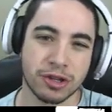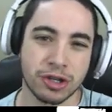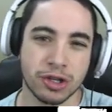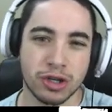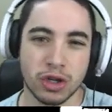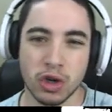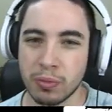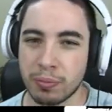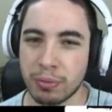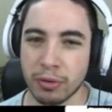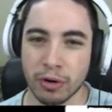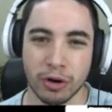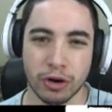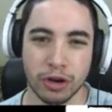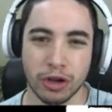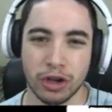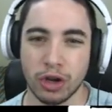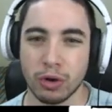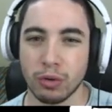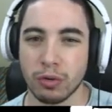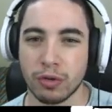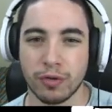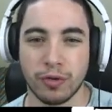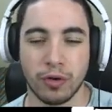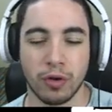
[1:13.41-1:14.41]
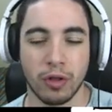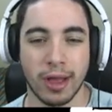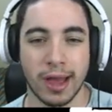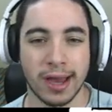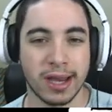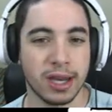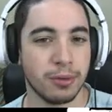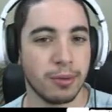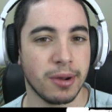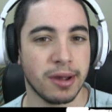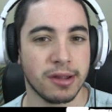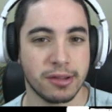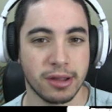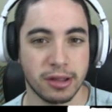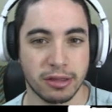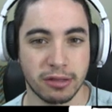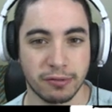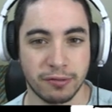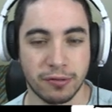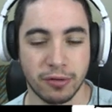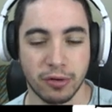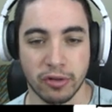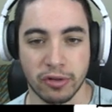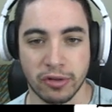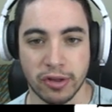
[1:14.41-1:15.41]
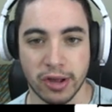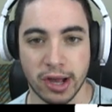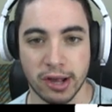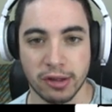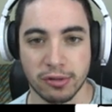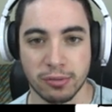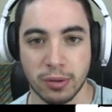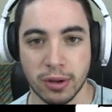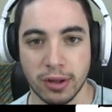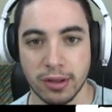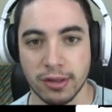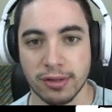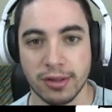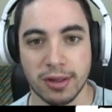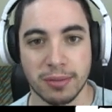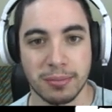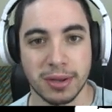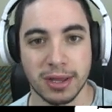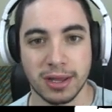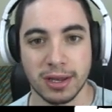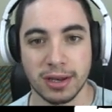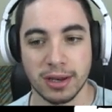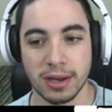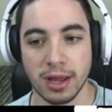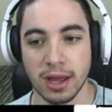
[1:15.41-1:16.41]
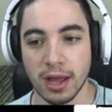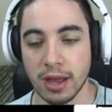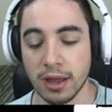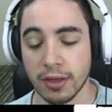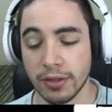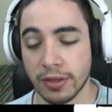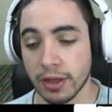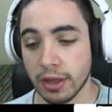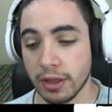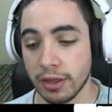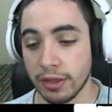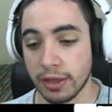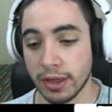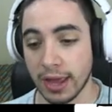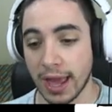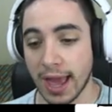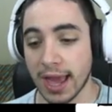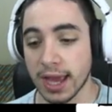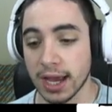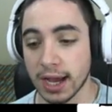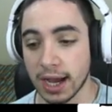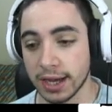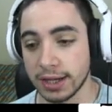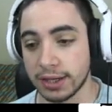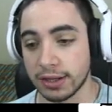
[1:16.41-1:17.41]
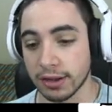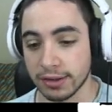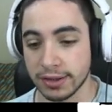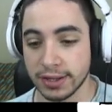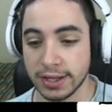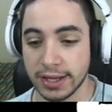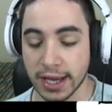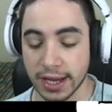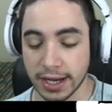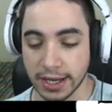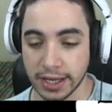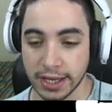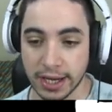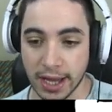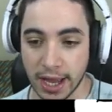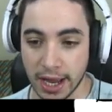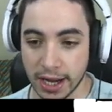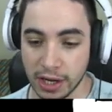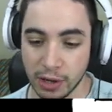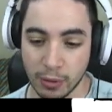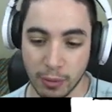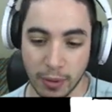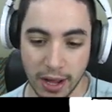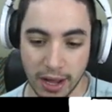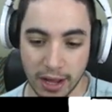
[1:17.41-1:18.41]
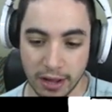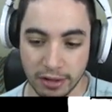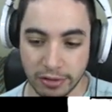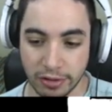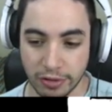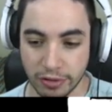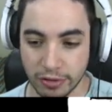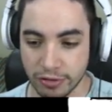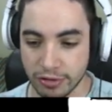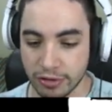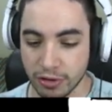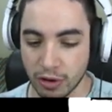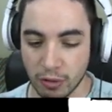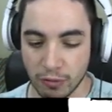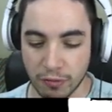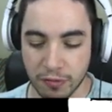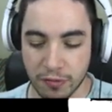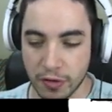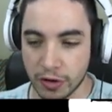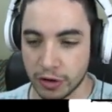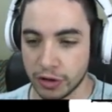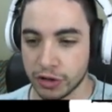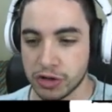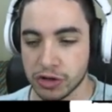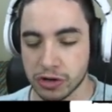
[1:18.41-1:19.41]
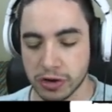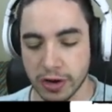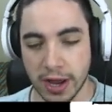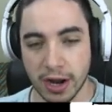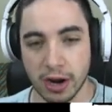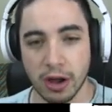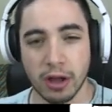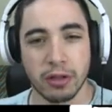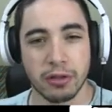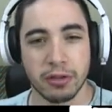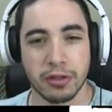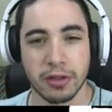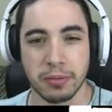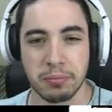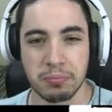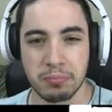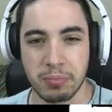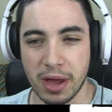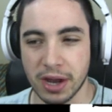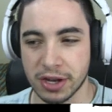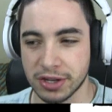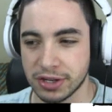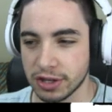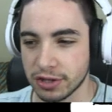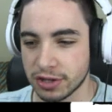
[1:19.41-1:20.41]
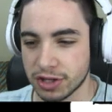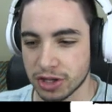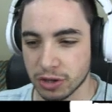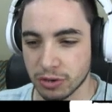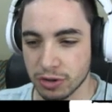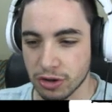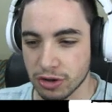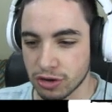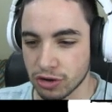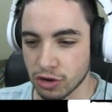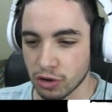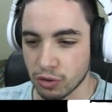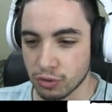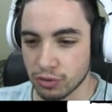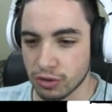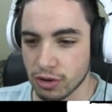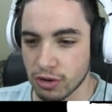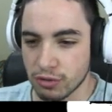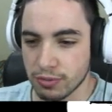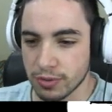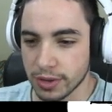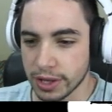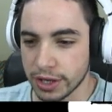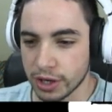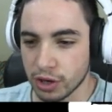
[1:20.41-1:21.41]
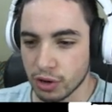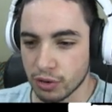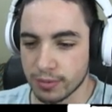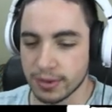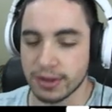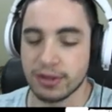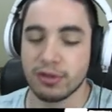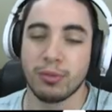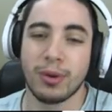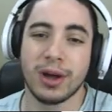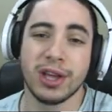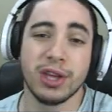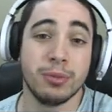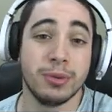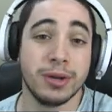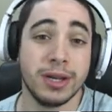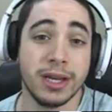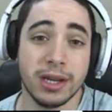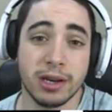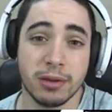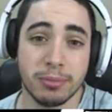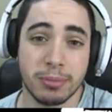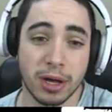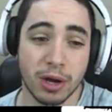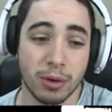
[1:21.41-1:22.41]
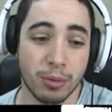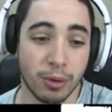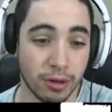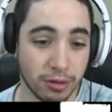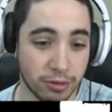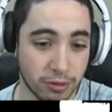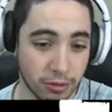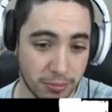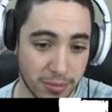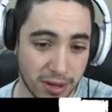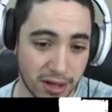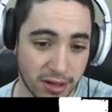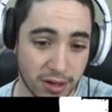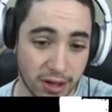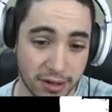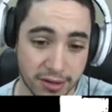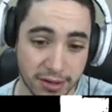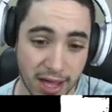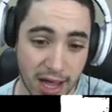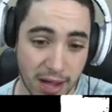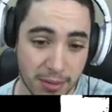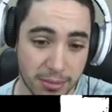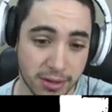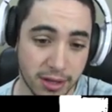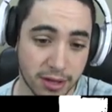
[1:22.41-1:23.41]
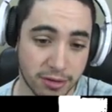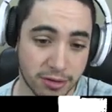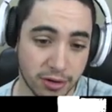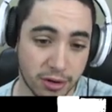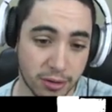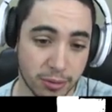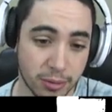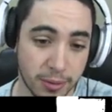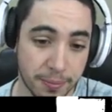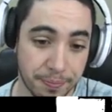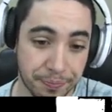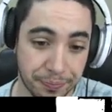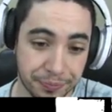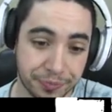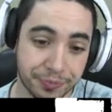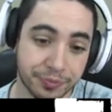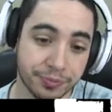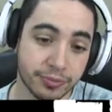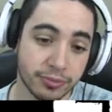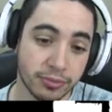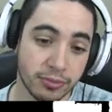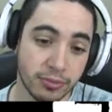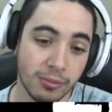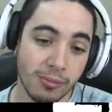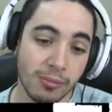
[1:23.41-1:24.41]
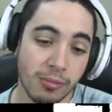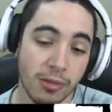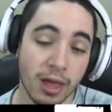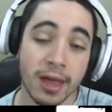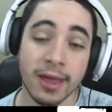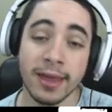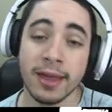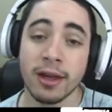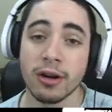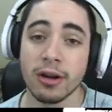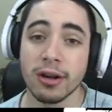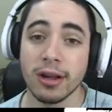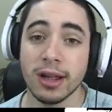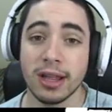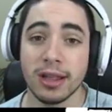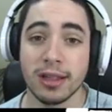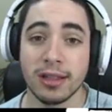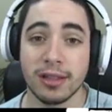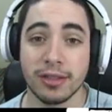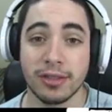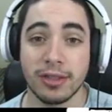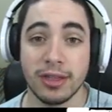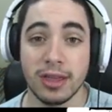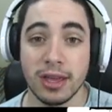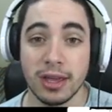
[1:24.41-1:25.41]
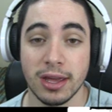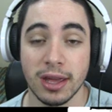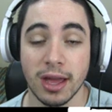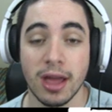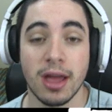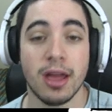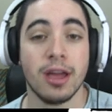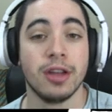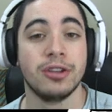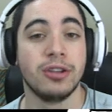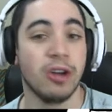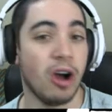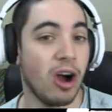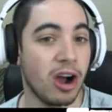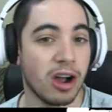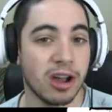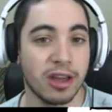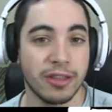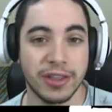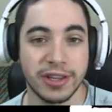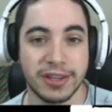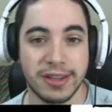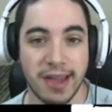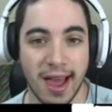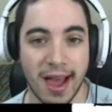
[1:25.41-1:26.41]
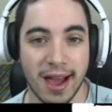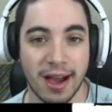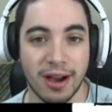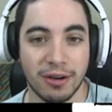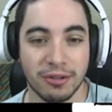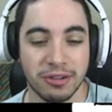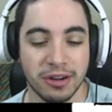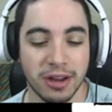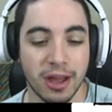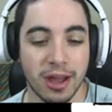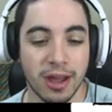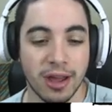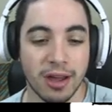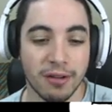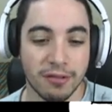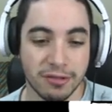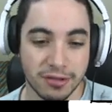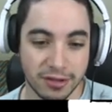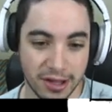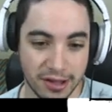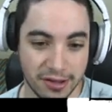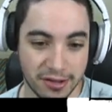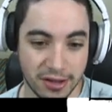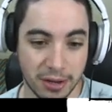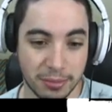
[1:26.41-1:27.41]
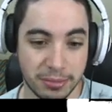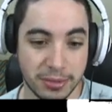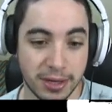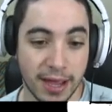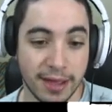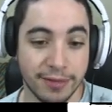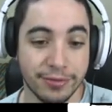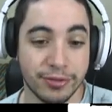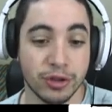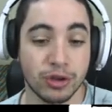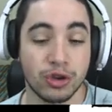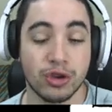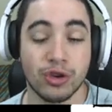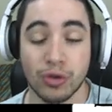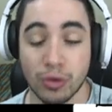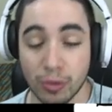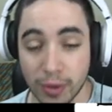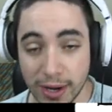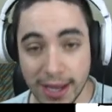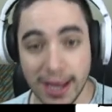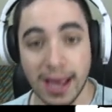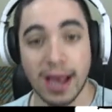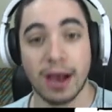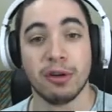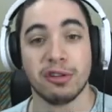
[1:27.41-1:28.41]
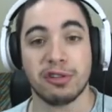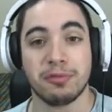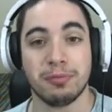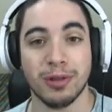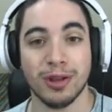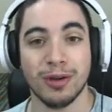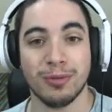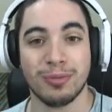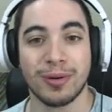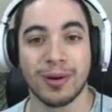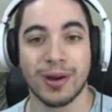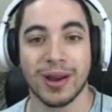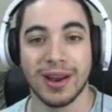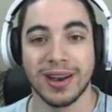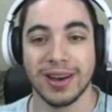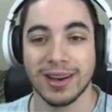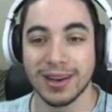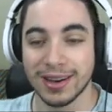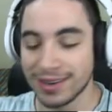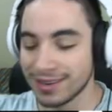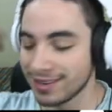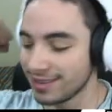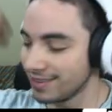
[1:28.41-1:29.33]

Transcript: super useful anyways, like the full-size ones. I mean, the, the AI doesn't get in anyways. There's no furniture yet other than benches, so there's no there's really no reason why you would need a big one. So mid-sized cabin, that's a good one. Here is the talk of the town for this update, the treehouse blueprint.